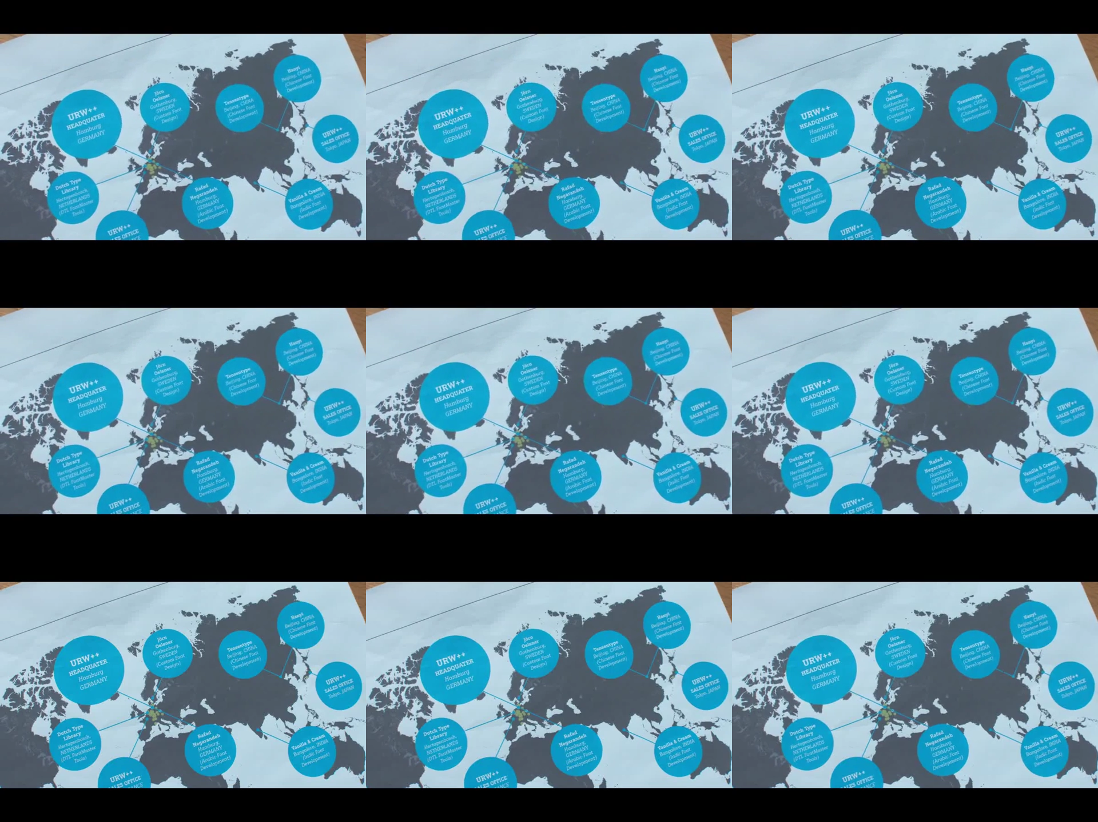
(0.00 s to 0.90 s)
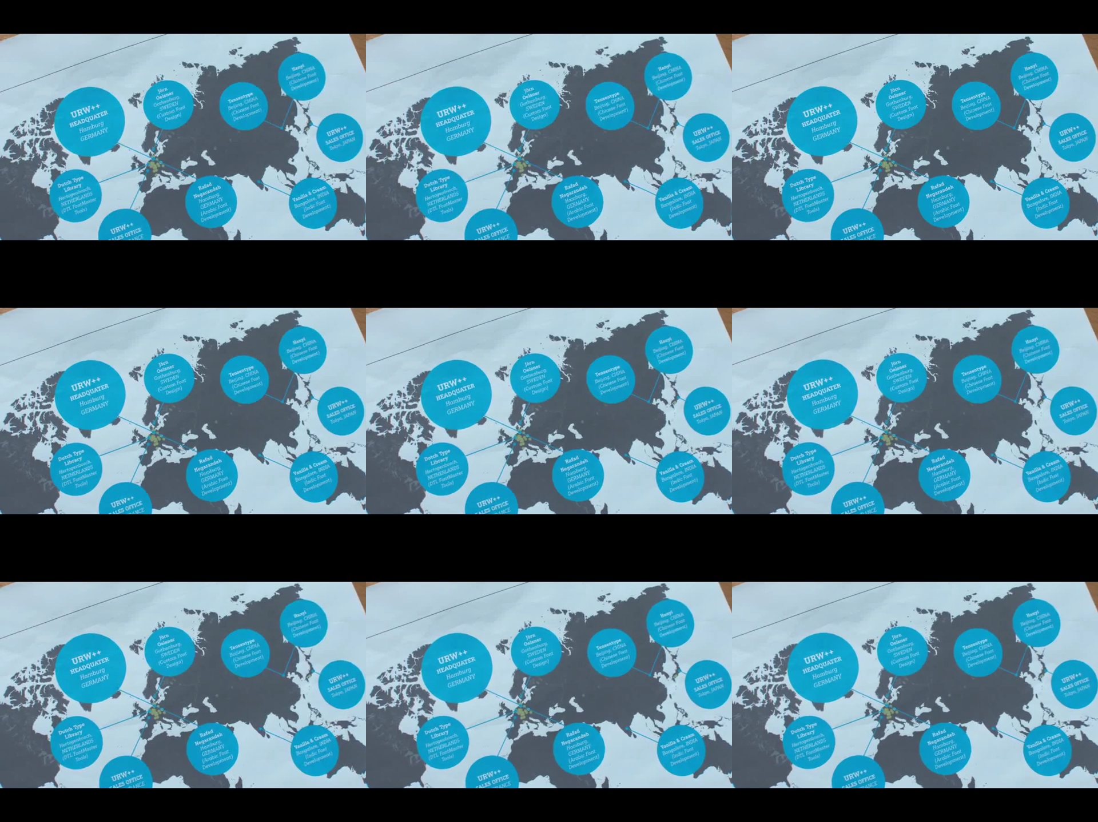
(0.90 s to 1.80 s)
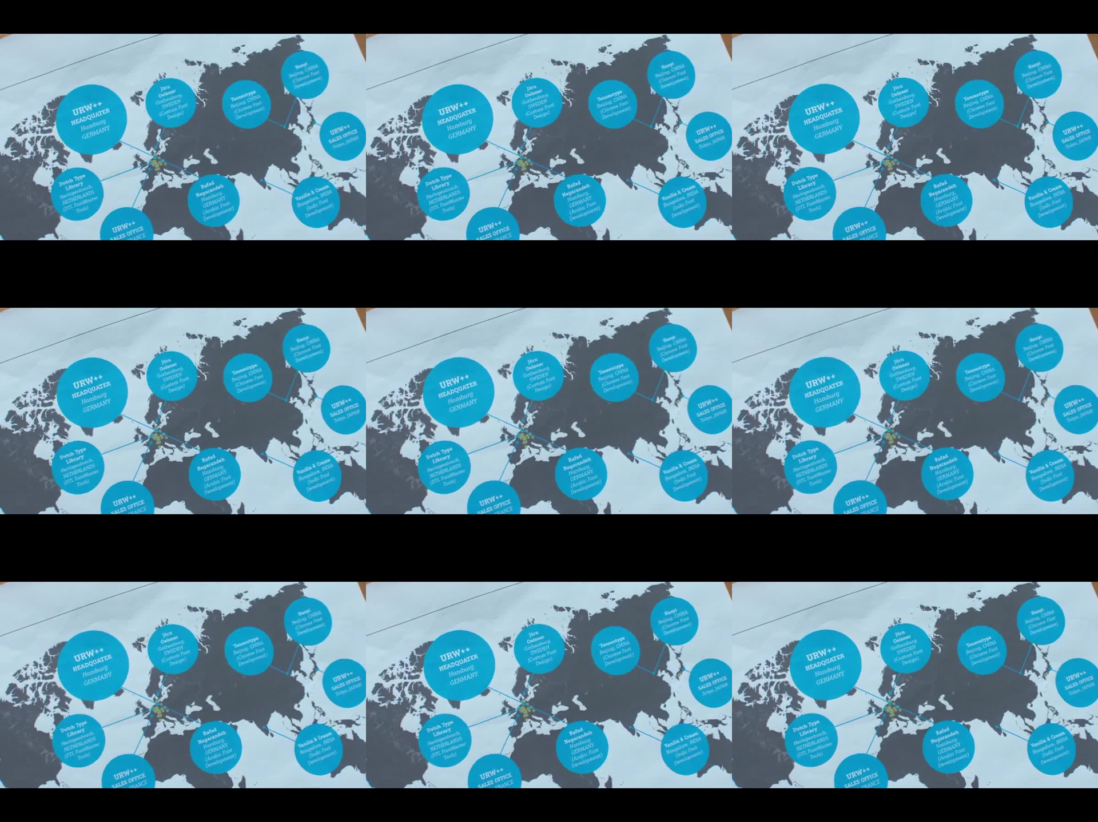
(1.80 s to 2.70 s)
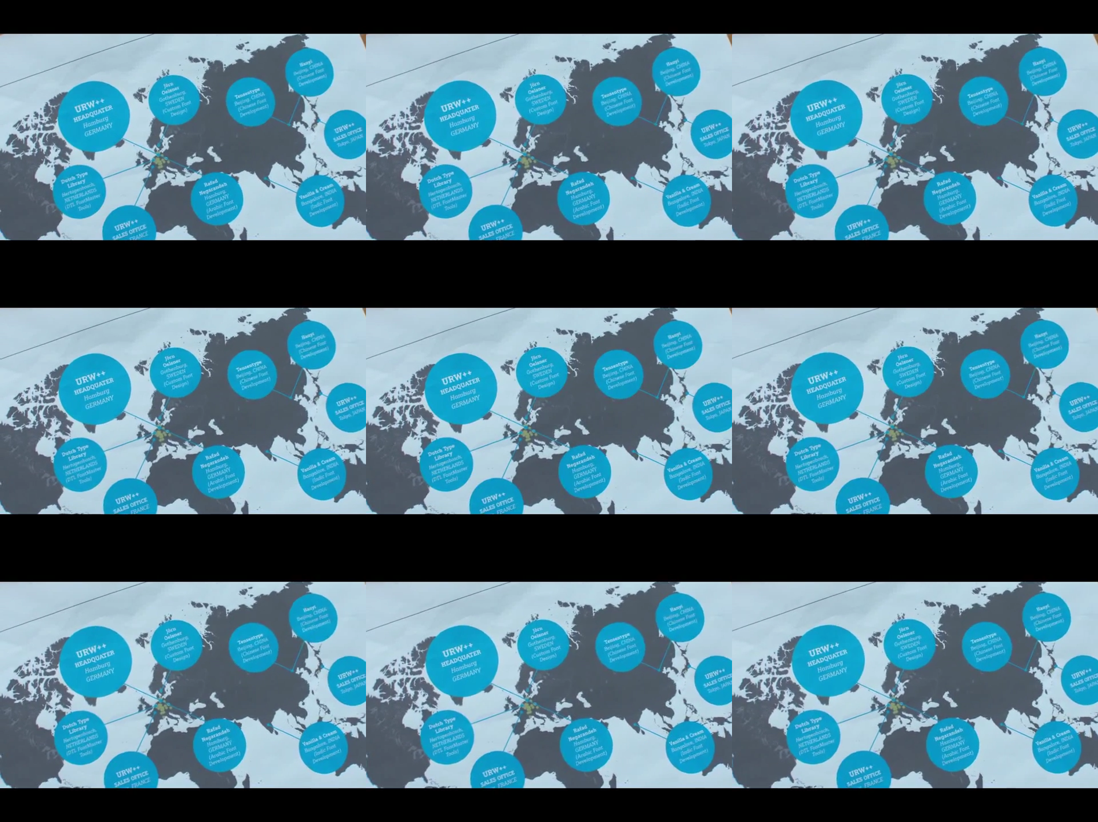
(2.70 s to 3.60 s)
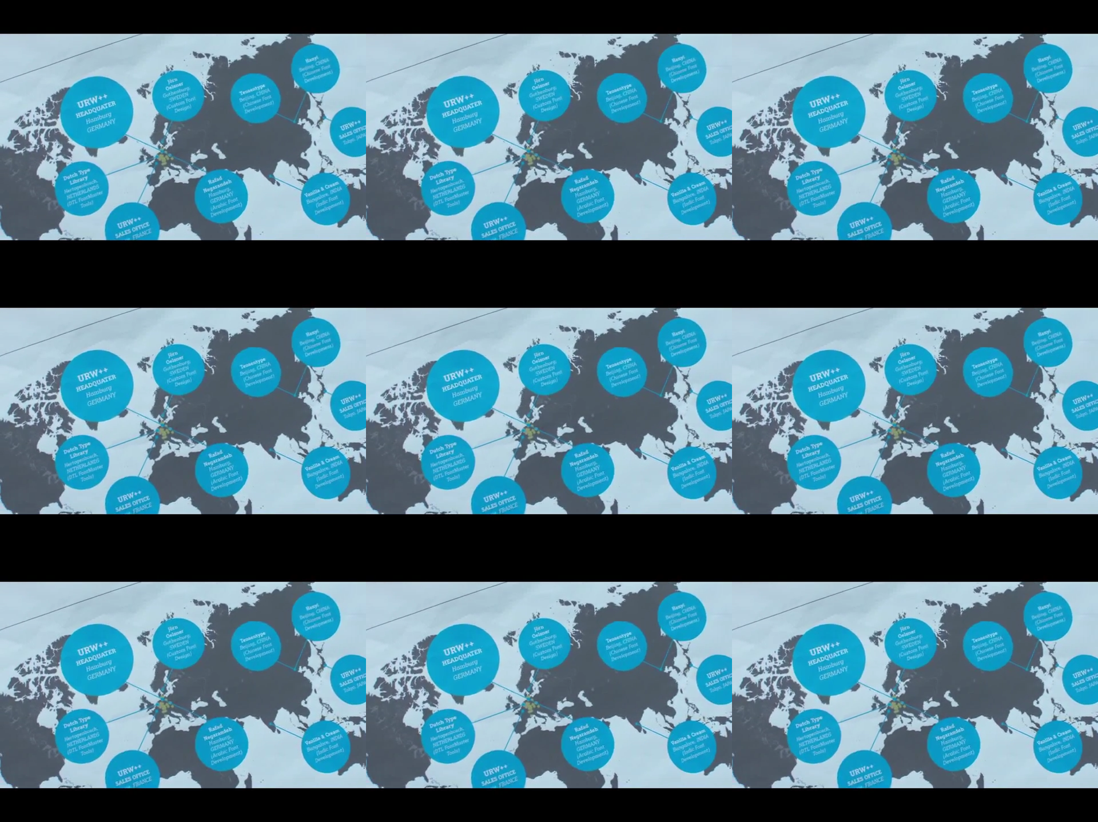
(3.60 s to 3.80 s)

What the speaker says: (no speaker visible)